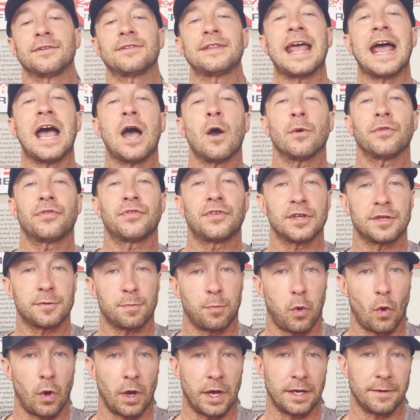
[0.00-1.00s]
now at this
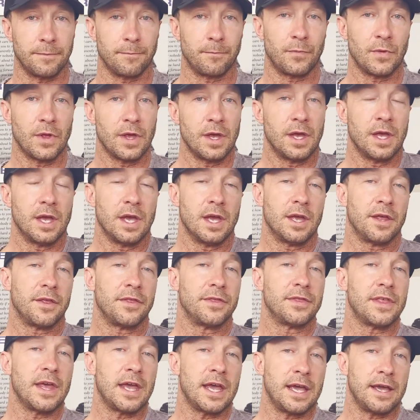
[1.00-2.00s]
point,
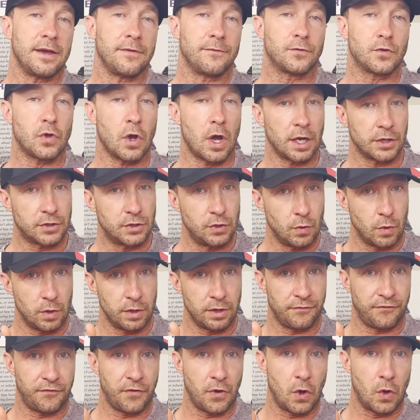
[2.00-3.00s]
they've talked to you on the
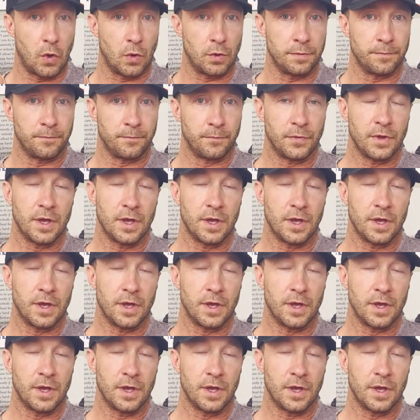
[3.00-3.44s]
phone.